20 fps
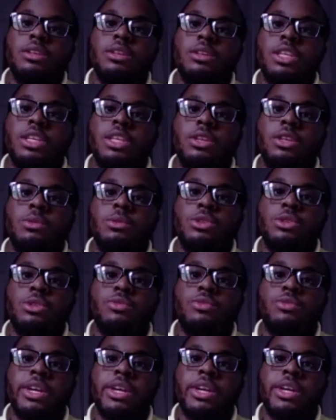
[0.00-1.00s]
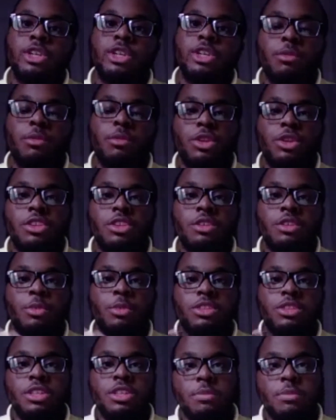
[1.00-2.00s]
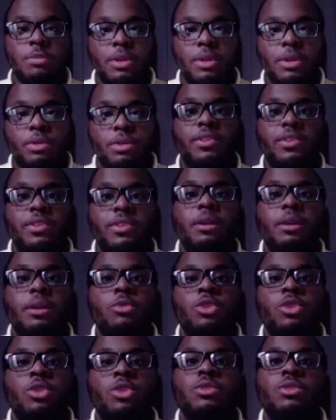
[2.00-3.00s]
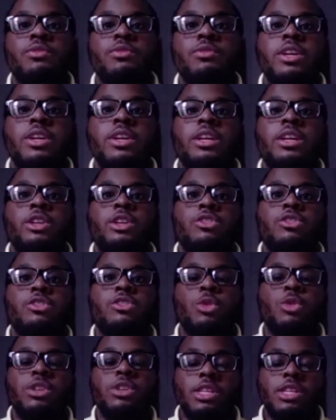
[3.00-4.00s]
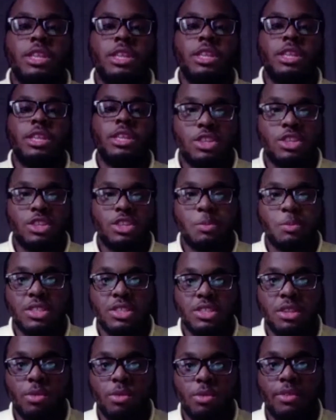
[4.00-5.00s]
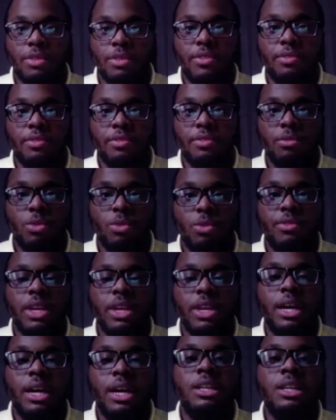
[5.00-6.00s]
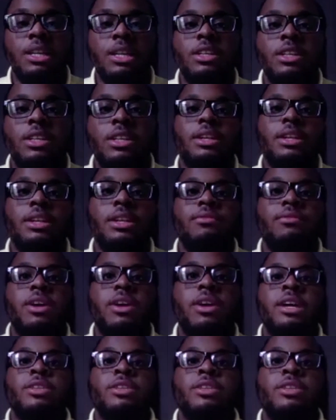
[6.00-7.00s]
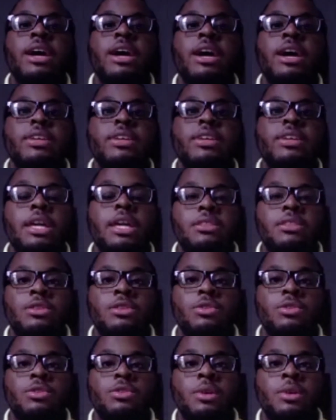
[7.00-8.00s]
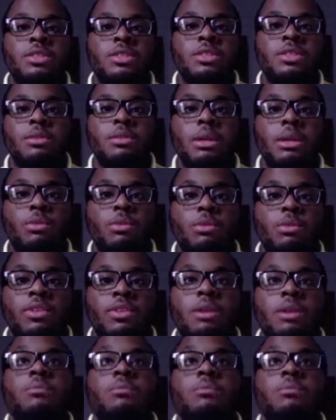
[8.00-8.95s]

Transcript: You want to invite other communities to participate with you. You want to invite others from organizations to participate with you. You want to invite other advocates to participate with you.